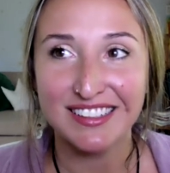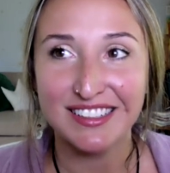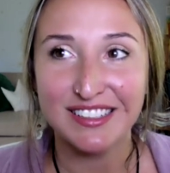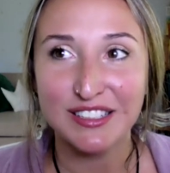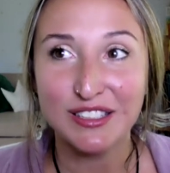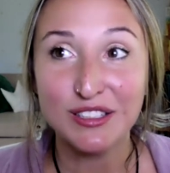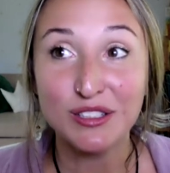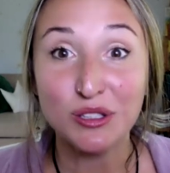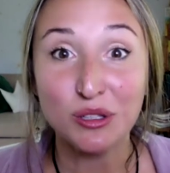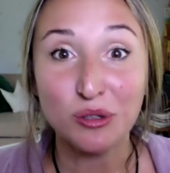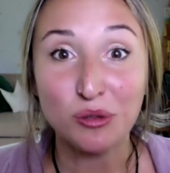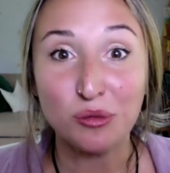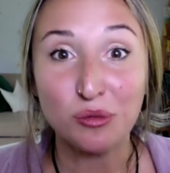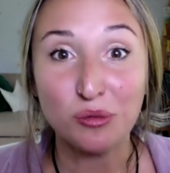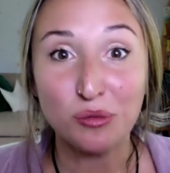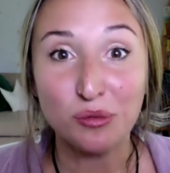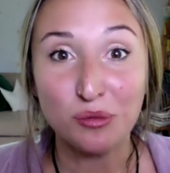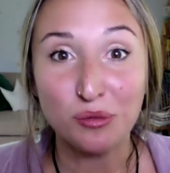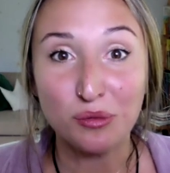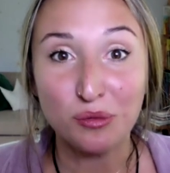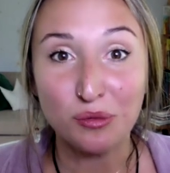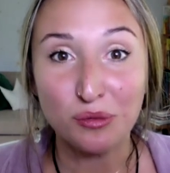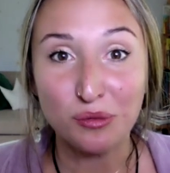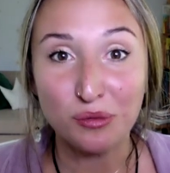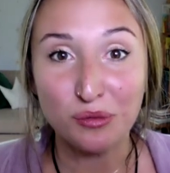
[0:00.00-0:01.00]

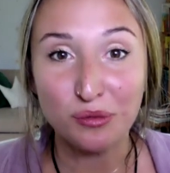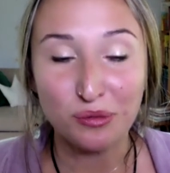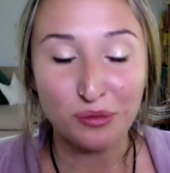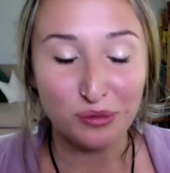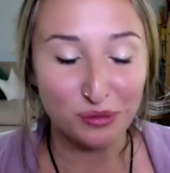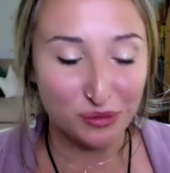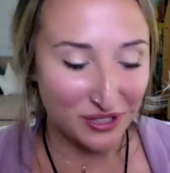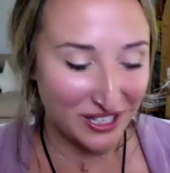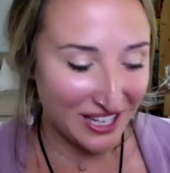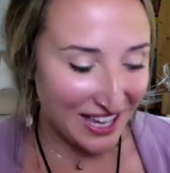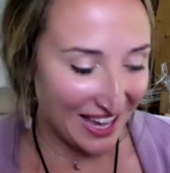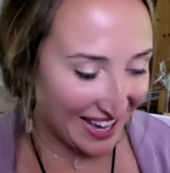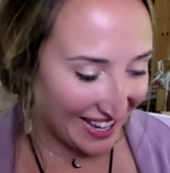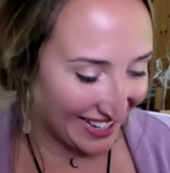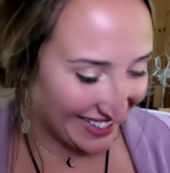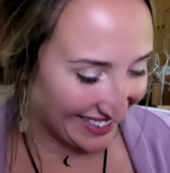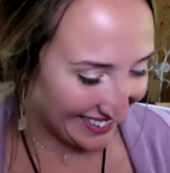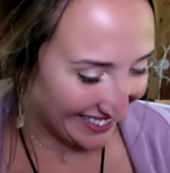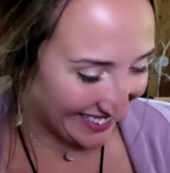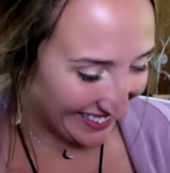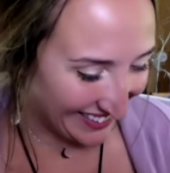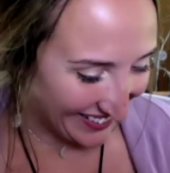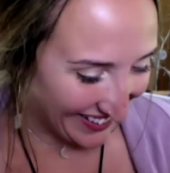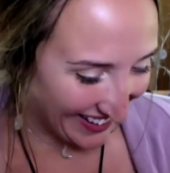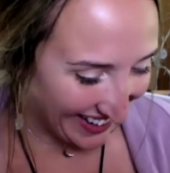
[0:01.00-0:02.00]
So yeah,
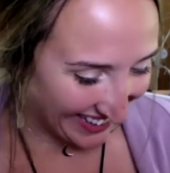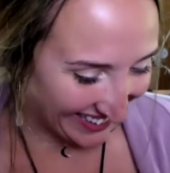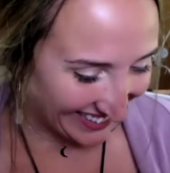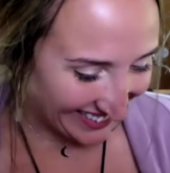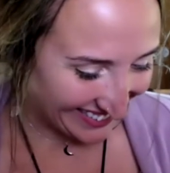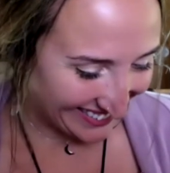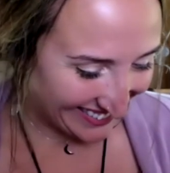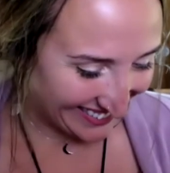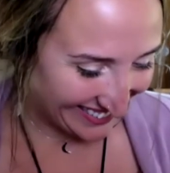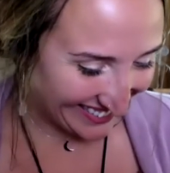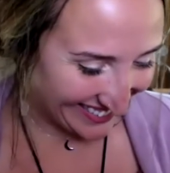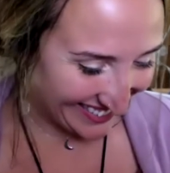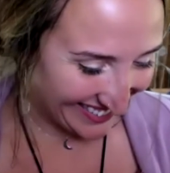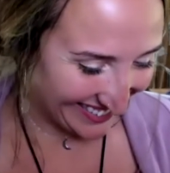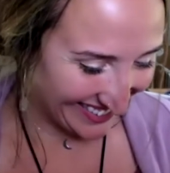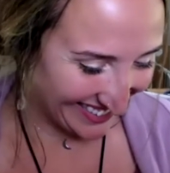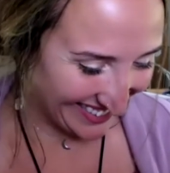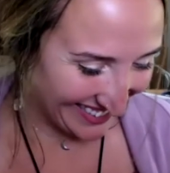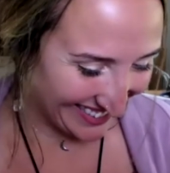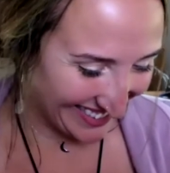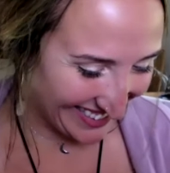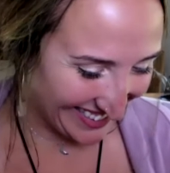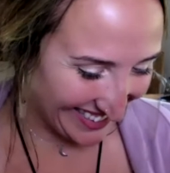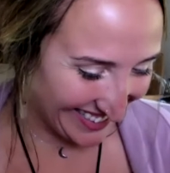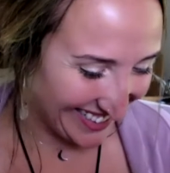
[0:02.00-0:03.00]
okay.
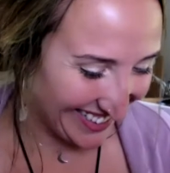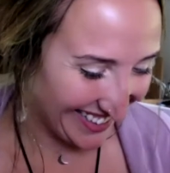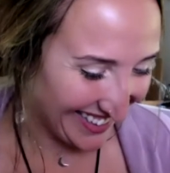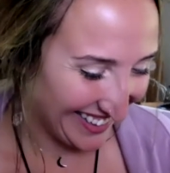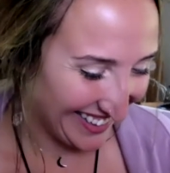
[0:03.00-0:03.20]
Let